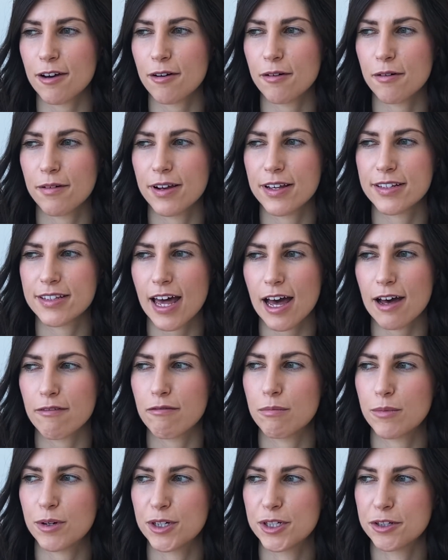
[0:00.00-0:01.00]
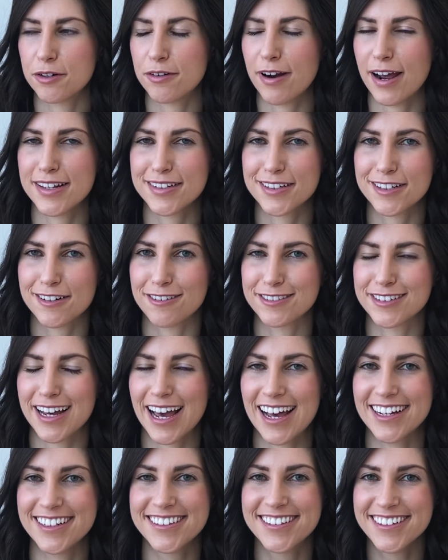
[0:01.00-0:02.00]
always have a moisturizer on
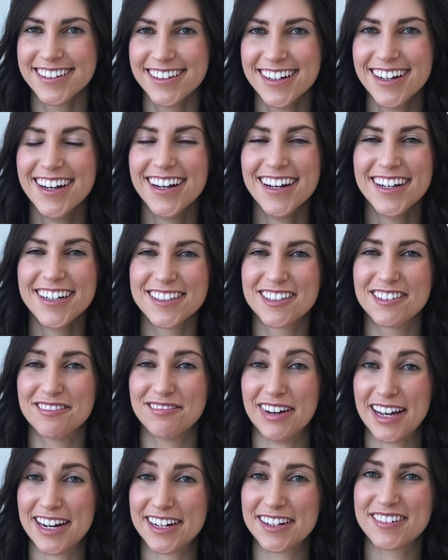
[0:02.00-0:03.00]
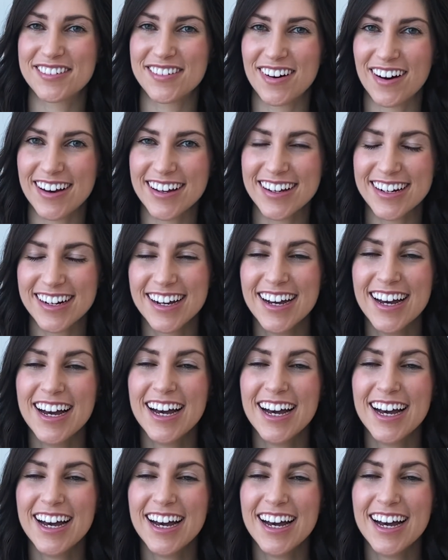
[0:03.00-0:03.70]
hand no matter what.